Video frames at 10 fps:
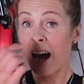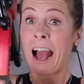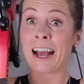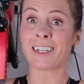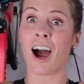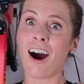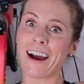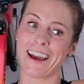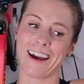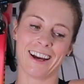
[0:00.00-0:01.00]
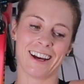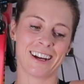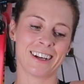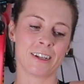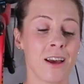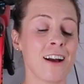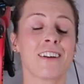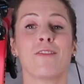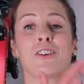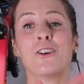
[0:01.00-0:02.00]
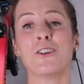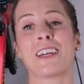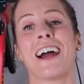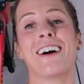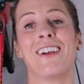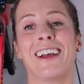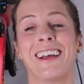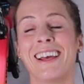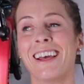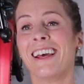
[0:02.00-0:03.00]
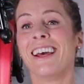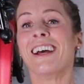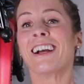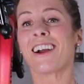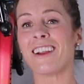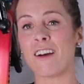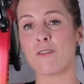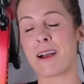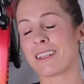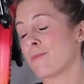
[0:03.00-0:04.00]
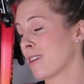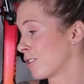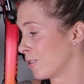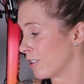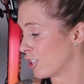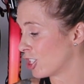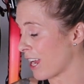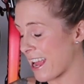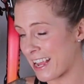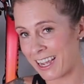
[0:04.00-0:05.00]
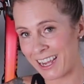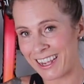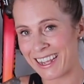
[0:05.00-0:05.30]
and higher. I'm going to have a cool down, go and have a maxi muscle shake,